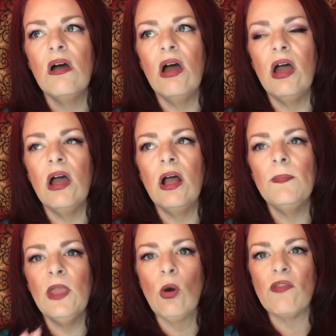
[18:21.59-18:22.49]

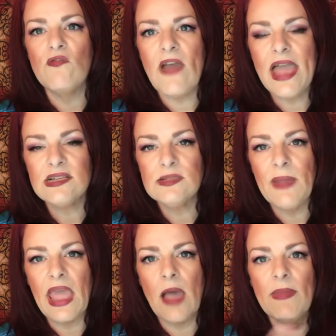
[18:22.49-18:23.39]
here are the facts,
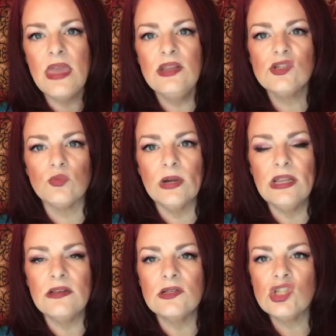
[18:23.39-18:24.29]
ma'am. It is
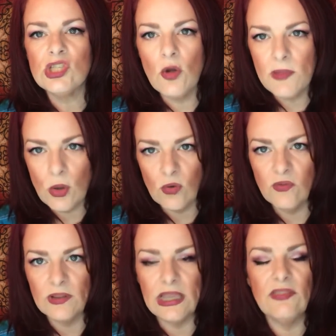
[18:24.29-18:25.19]
written so
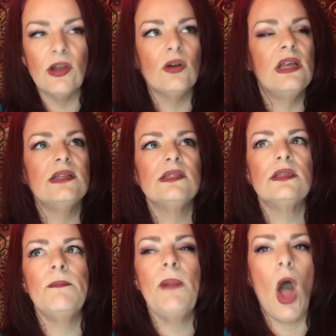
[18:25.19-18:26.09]
beautifully. There
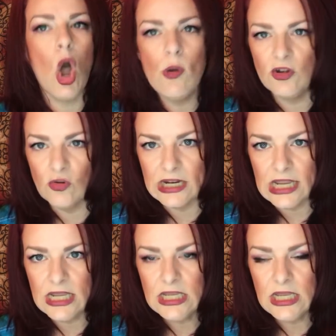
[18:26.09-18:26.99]
is
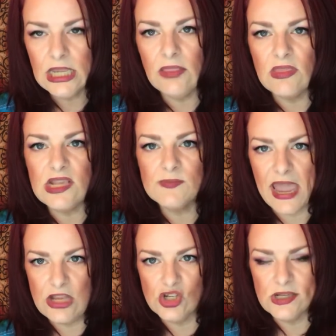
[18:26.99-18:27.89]
poetry in these
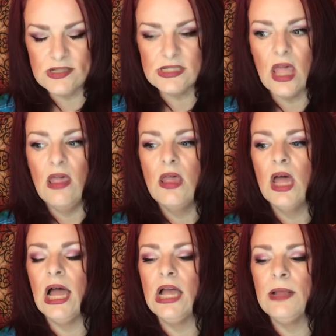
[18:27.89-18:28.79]
pages.
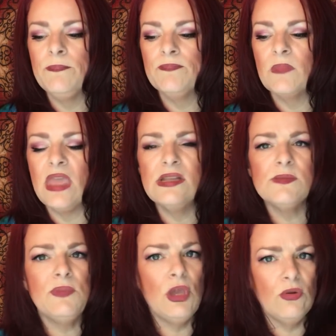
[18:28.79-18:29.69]
It
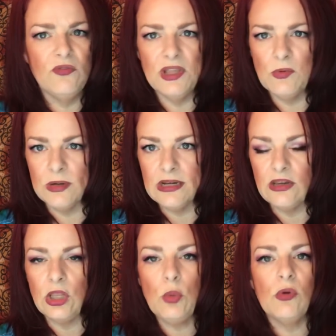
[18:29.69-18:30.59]
is beautifully
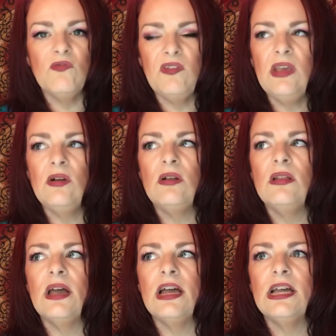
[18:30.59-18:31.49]
written. You will
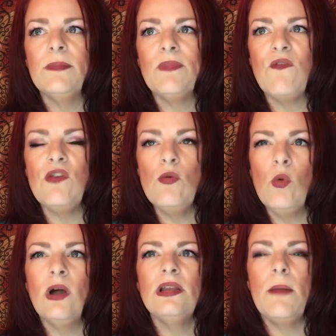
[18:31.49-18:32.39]
feel, if you
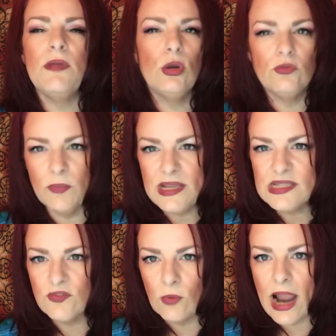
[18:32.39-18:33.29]
want a beautiful
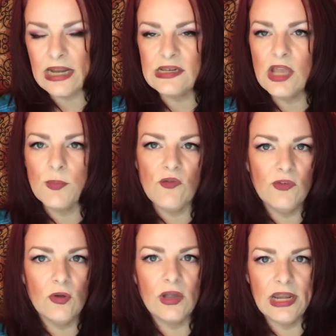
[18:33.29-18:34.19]
piece of writing to help you
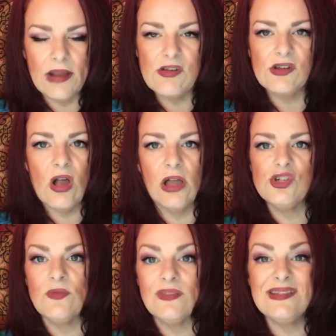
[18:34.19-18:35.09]
feel connected to
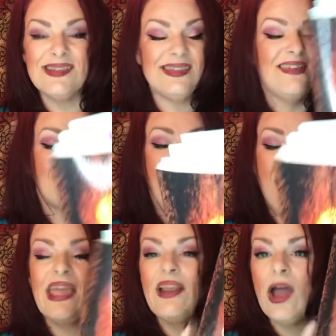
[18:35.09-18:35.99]
conjure, this is it.
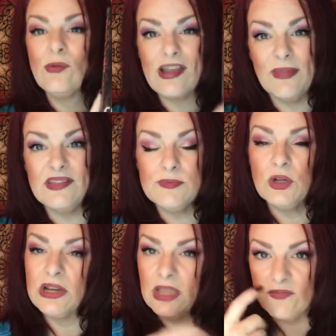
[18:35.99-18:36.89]
I cannot recommend this
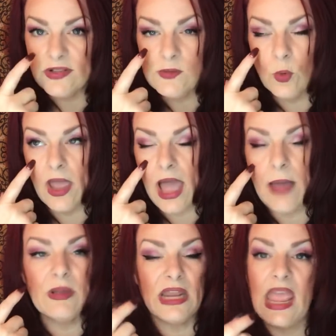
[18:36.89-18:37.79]
book enough.
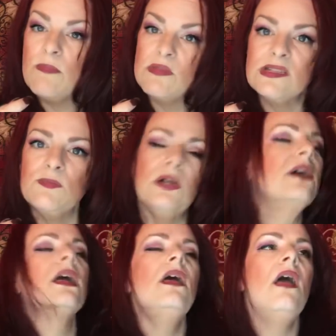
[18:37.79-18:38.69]
I'm going to keep this
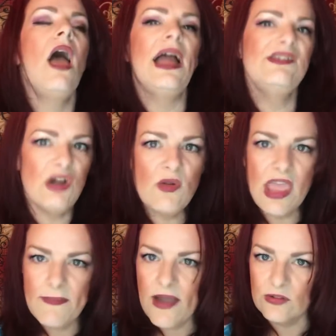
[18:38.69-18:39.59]
book. I don't
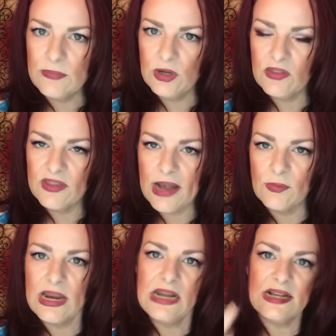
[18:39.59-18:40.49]
keep every book that I
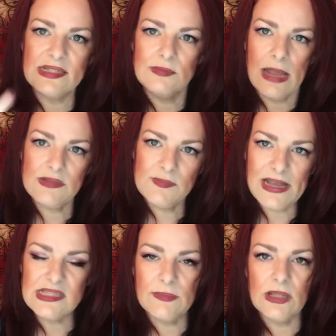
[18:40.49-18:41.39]
read. I sometimes
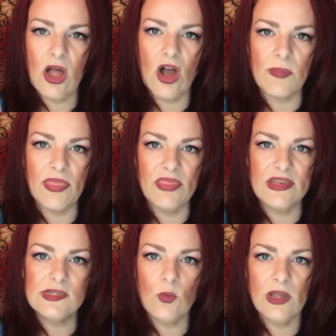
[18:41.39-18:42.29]
pass them along, but
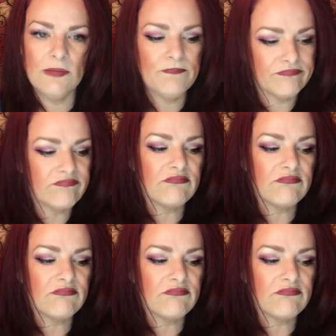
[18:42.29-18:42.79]
this one,